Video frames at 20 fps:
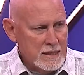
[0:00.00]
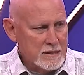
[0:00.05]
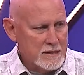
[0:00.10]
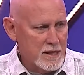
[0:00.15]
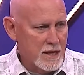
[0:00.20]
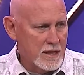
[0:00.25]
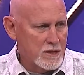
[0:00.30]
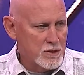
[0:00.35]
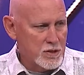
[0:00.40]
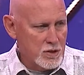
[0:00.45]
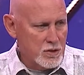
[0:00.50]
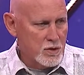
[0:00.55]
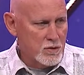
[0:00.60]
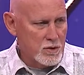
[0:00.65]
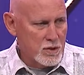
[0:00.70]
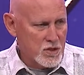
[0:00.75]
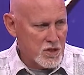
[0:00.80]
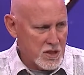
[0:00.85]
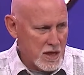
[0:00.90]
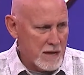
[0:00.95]
tend to do
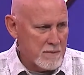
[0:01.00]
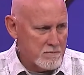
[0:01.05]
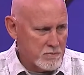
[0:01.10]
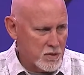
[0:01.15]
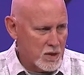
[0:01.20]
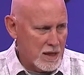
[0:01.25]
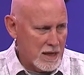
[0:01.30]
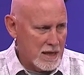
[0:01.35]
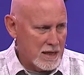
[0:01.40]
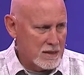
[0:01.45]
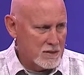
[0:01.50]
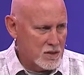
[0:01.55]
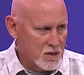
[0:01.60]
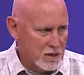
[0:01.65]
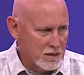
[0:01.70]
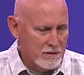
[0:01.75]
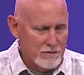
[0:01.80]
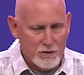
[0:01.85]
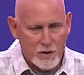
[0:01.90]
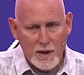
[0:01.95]
the same thing,
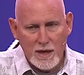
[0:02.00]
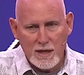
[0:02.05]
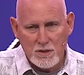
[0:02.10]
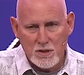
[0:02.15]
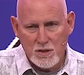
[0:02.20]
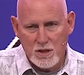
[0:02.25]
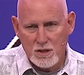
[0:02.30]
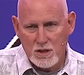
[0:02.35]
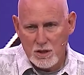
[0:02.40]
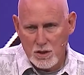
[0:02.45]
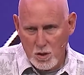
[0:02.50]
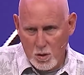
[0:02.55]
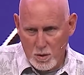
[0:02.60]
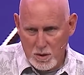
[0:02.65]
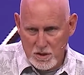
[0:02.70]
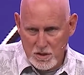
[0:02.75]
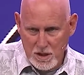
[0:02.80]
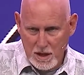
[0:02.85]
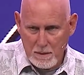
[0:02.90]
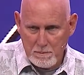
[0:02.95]
deliver us to the
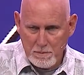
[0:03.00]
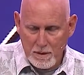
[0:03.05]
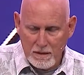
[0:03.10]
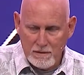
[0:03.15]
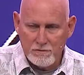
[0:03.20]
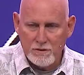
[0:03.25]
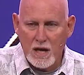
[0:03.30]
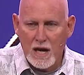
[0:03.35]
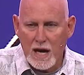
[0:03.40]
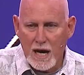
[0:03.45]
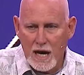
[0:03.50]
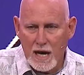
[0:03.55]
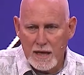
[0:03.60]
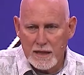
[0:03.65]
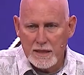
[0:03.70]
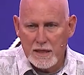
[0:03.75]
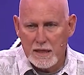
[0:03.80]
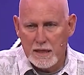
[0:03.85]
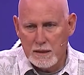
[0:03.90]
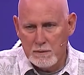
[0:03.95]
doorstep of
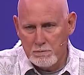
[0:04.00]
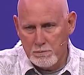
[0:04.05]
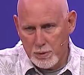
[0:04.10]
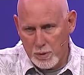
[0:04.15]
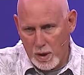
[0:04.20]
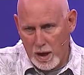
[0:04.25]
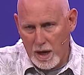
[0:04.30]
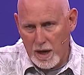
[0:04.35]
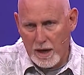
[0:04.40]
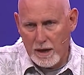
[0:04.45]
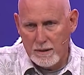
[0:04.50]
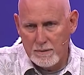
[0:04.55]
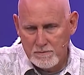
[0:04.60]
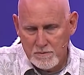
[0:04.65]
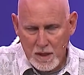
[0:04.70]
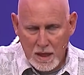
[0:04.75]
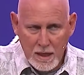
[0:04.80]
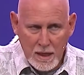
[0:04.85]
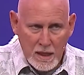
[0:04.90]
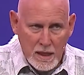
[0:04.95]
God in prayer.
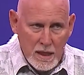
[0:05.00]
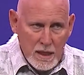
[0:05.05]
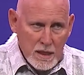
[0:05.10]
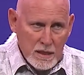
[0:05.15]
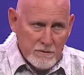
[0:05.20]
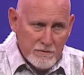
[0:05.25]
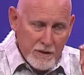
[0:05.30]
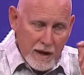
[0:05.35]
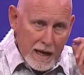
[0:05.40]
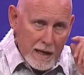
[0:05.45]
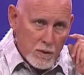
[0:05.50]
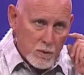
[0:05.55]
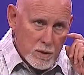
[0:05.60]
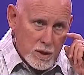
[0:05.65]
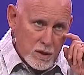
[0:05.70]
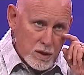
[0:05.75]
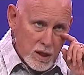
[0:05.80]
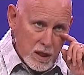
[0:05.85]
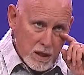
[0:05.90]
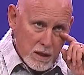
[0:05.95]
In fact, when
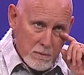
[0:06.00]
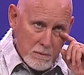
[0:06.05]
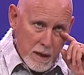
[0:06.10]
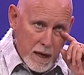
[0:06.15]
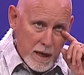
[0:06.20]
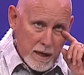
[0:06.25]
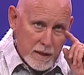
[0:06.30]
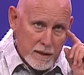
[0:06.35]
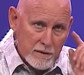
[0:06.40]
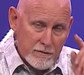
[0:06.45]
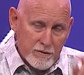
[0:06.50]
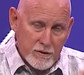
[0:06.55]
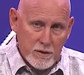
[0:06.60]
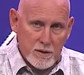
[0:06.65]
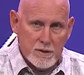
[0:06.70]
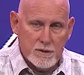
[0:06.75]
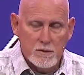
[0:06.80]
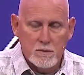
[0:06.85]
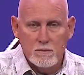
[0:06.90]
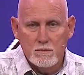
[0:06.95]
you think about it, if
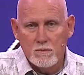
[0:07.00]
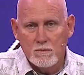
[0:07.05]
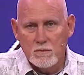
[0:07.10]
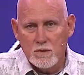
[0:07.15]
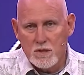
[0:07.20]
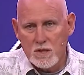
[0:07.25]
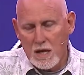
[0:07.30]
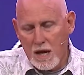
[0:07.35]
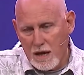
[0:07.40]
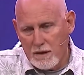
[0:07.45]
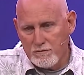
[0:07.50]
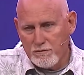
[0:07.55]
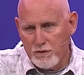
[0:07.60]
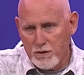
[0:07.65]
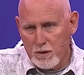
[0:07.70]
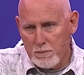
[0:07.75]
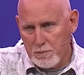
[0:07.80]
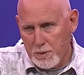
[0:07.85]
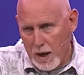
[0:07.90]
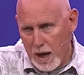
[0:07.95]
it was not
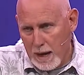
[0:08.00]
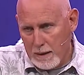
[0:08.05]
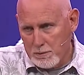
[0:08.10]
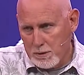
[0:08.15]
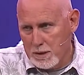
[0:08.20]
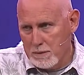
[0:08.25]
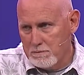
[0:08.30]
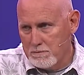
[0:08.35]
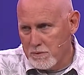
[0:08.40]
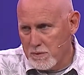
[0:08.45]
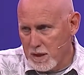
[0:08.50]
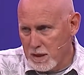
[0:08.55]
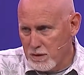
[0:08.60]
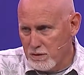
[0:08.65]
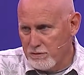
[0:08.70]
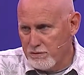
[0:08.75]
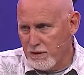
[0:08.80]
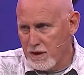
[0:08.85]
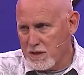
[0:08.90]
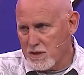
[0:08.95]
for the problem that
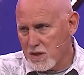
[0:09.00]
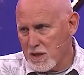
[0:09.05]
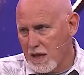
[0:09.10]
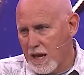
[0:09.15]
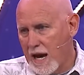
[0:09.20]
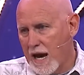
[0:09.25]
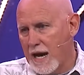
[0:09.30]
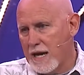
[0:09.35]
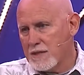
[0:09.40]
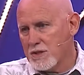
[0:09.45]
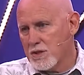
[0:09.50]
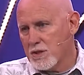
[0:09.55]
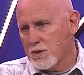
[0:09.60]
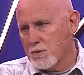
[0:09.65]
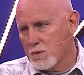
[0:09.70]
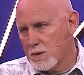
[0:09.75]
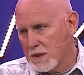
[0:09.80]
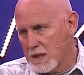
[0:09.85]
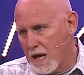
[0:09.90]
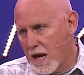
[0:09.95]
you faced last,
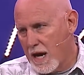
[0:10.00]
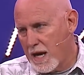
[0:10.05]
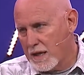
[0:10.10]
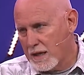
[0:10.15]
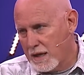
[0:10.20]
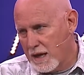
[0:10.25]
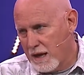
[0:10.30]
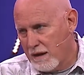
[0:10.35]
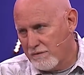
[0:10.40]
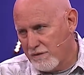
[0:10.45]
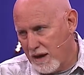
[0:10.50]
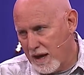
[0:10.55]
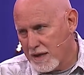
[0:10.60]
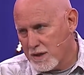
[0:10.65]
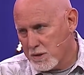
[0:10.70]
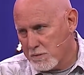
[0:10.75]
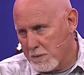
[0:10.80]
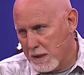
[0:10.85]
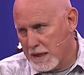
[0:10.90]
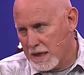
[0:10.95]
you would not have had
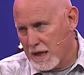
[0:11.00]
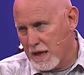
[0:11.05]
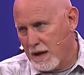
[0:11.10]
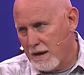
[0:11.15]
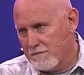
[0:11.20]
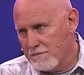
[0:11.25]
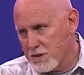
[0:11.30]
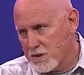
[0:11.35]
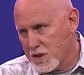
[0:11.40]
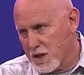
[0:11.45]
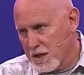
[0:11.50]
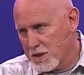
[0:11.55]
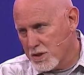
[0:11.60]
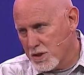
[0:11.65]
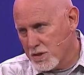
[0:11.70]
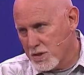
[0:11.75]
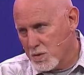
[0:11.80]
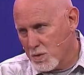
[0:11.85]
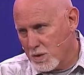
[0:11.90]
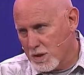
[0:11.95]
as many
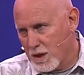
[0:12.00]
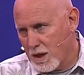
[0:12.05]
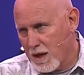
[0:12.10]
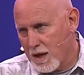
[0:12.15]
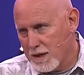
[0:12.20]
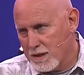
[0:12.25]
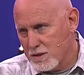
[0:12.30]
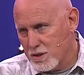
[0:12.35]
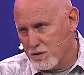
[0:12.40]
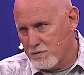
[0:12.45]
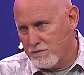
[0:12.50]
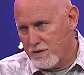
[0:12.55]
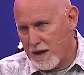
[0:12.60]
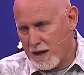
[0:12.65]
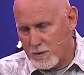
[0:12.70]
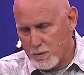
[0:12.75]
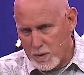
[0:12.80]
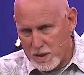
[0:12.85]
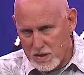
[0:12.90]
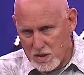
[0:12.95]
conversations with God as you've
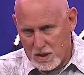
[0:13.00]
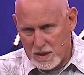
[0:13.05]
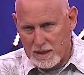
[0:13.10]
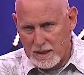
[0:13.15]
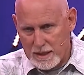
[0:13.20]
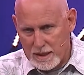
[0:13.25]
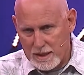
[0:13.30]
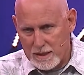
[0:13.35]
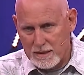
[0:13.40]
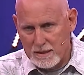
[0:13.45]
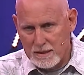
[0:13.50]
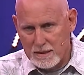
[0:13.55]
had recently.